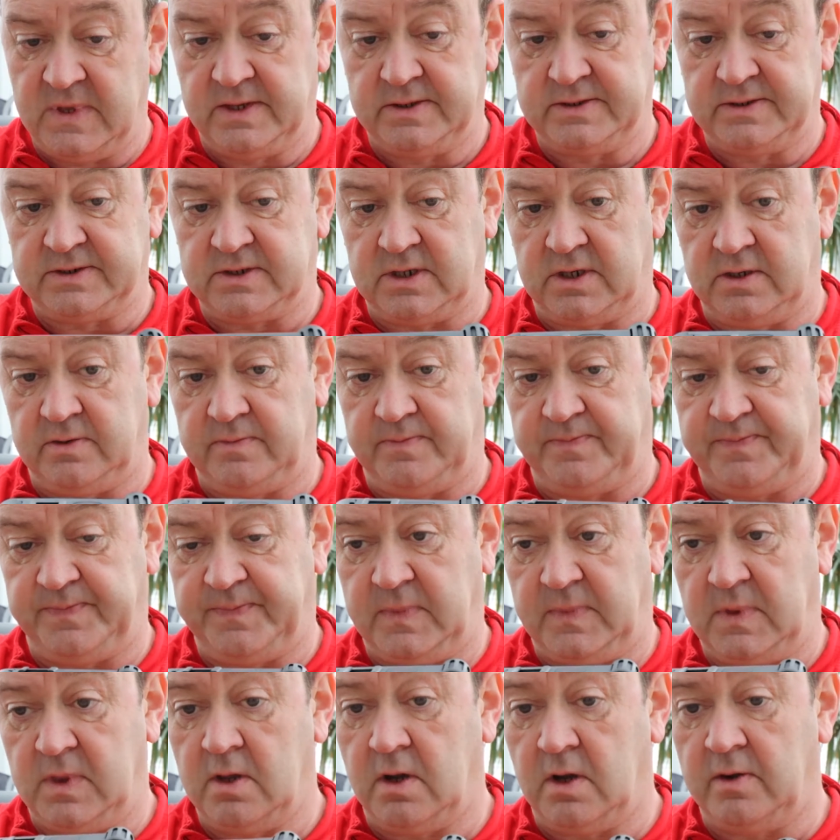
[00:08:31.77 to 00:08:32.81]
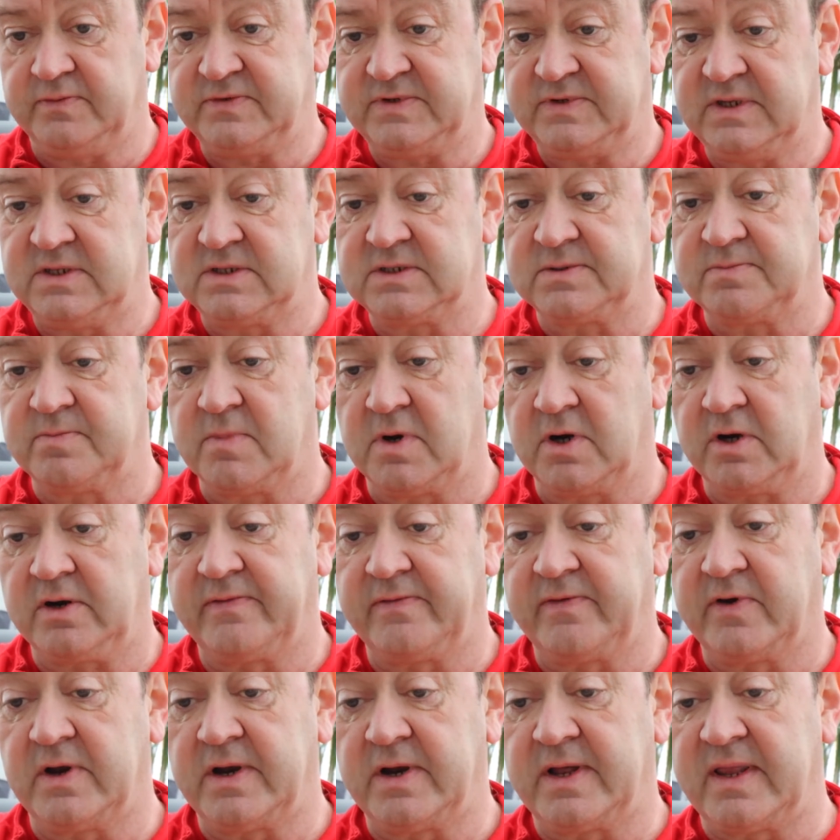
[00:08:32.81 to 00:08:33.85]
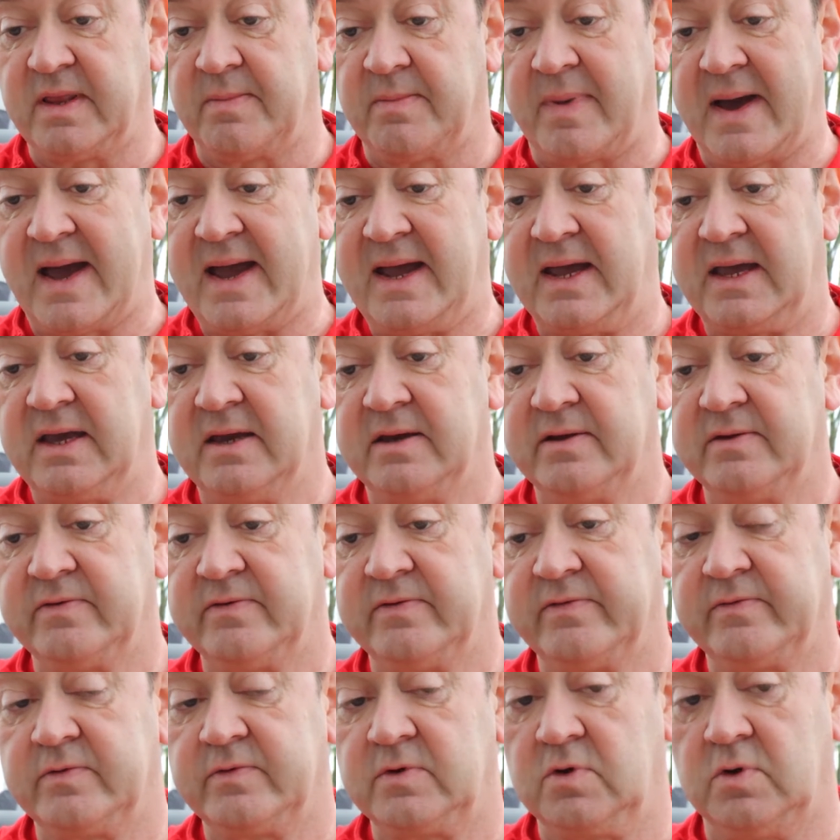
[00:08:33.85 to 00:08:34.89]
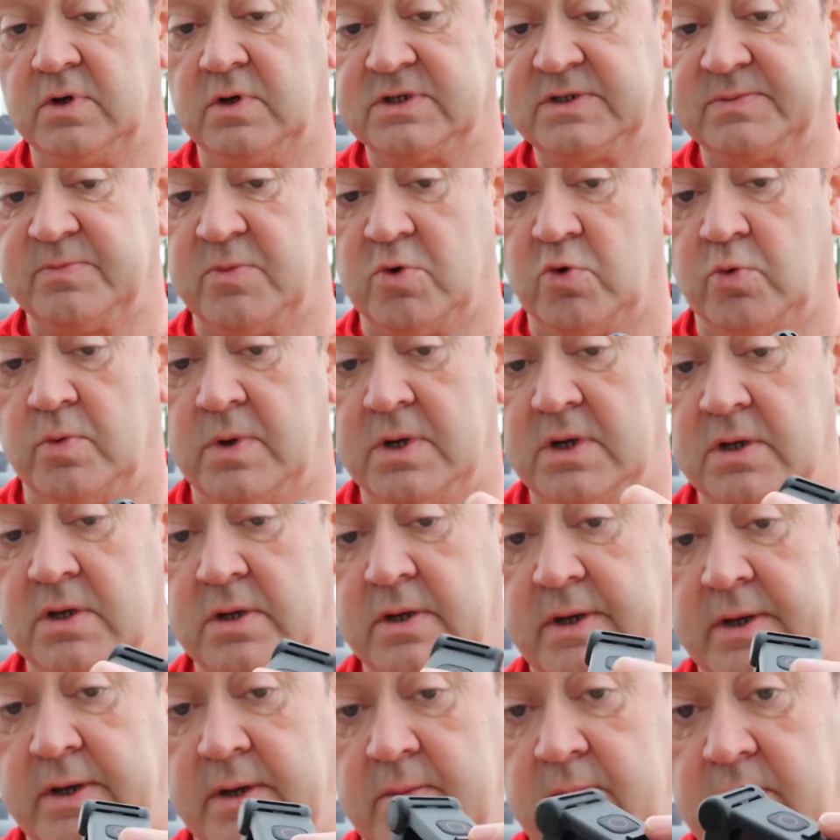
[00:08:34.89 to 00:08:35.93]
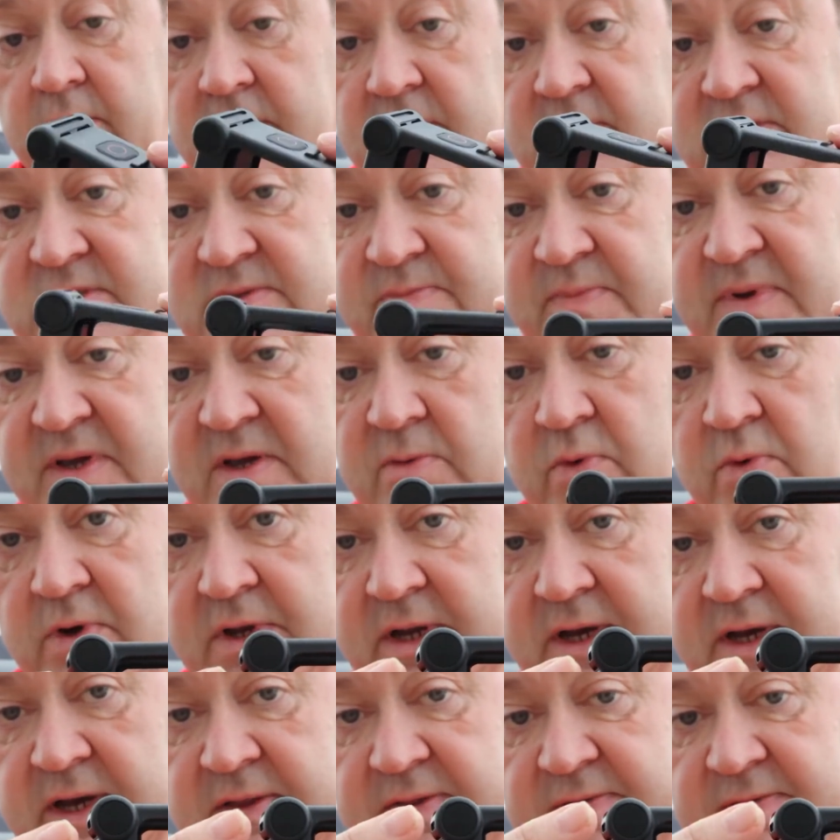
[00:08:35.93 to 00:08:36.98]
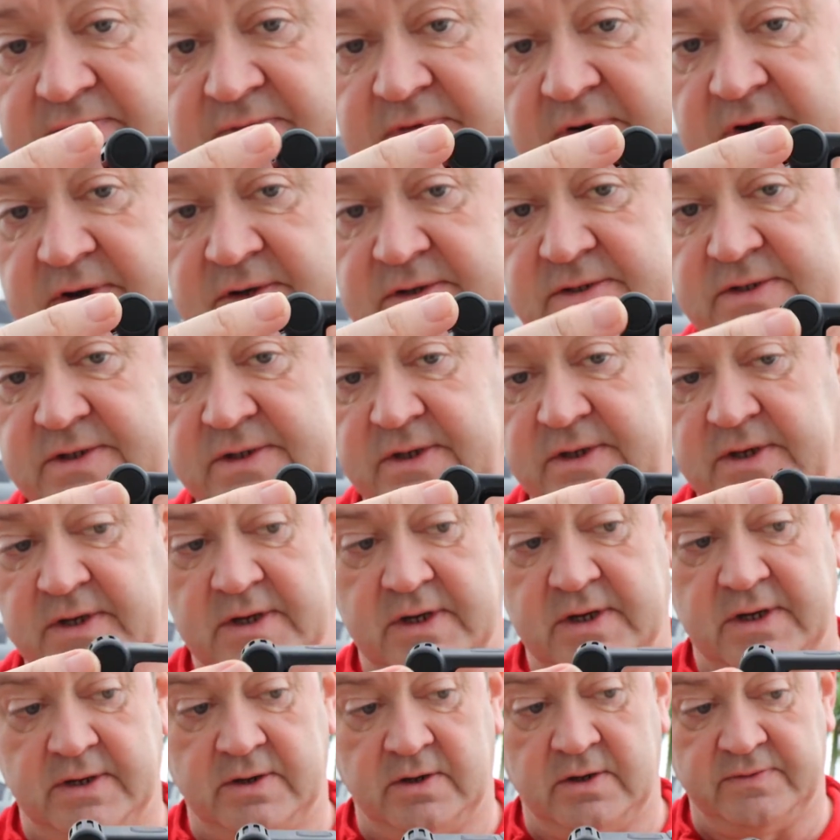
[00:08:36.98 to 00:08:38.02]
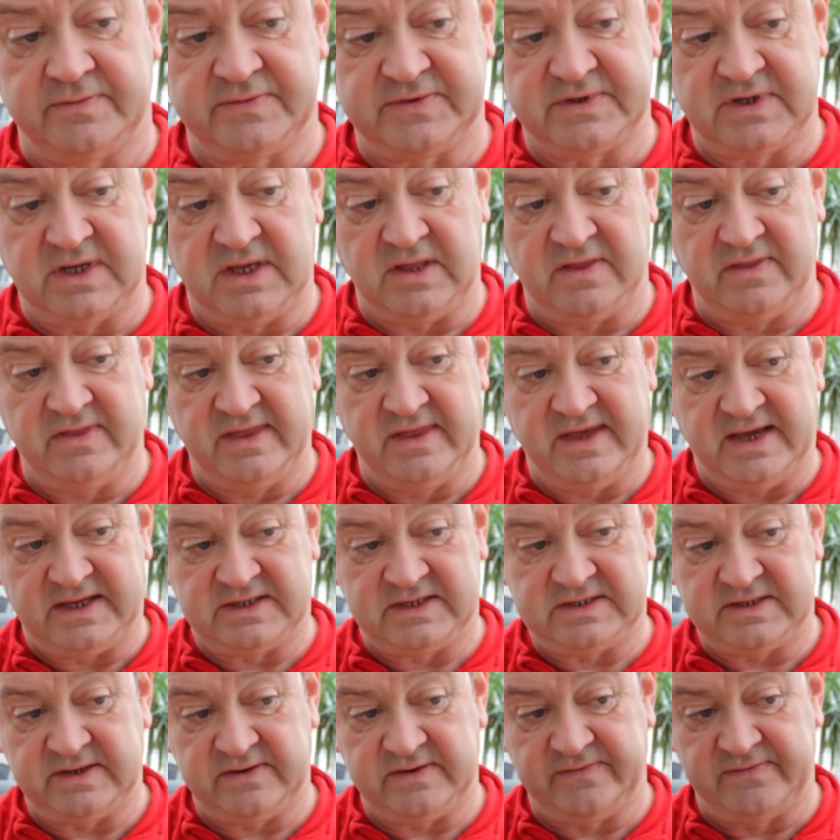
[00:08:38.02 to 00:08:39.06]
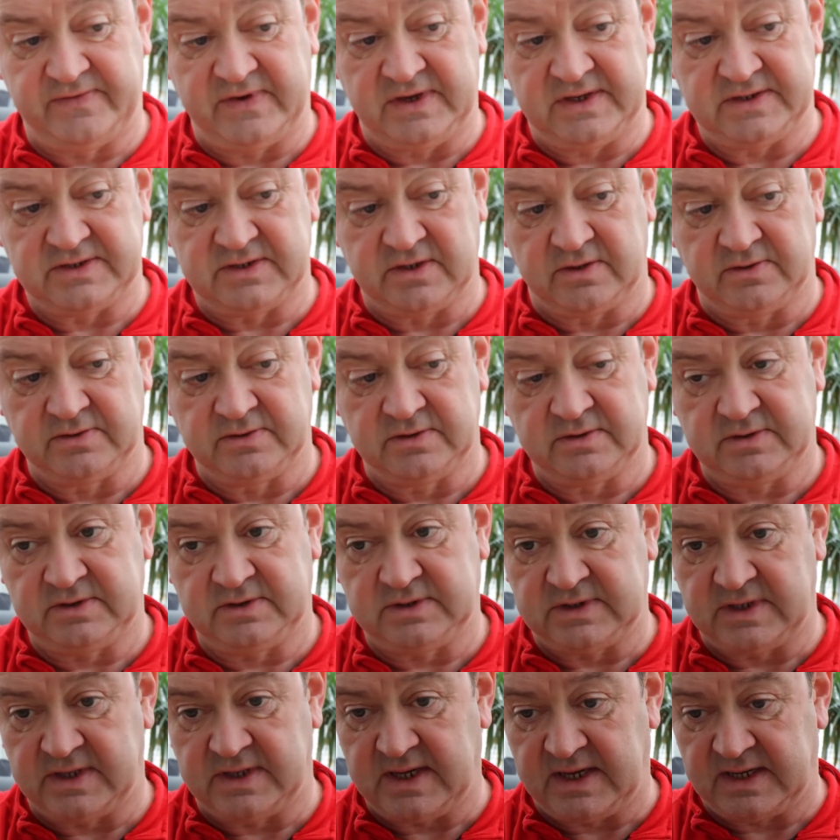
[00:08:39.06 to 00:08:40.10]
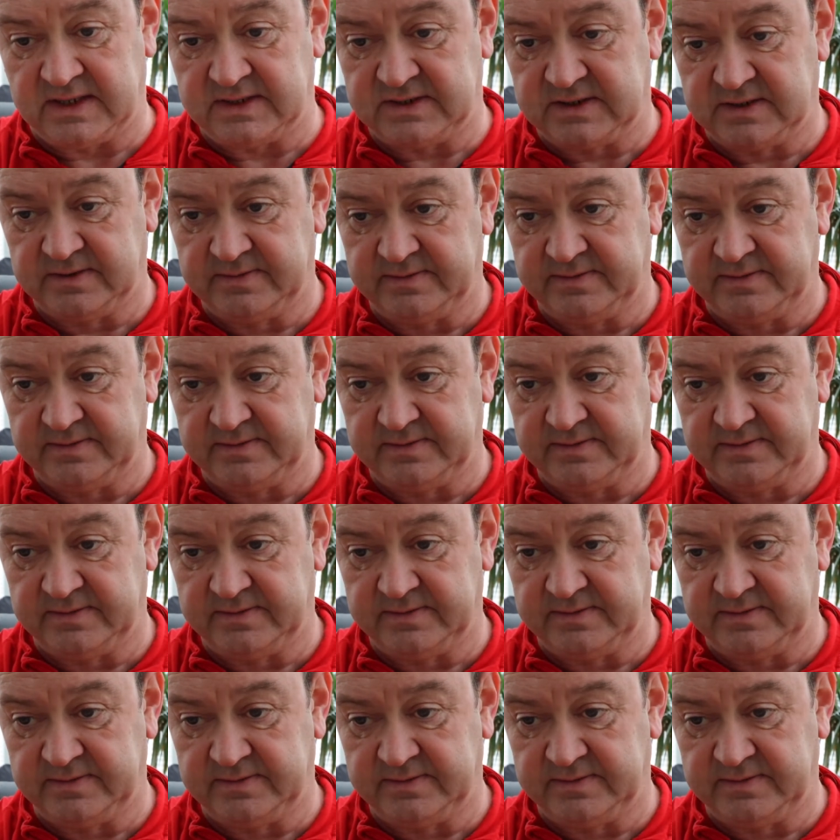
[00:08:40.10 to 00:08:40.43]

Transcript: So obviously there's a microphone at the back, quite a small one, but there's a big one at the front, and obviously this fits on to that.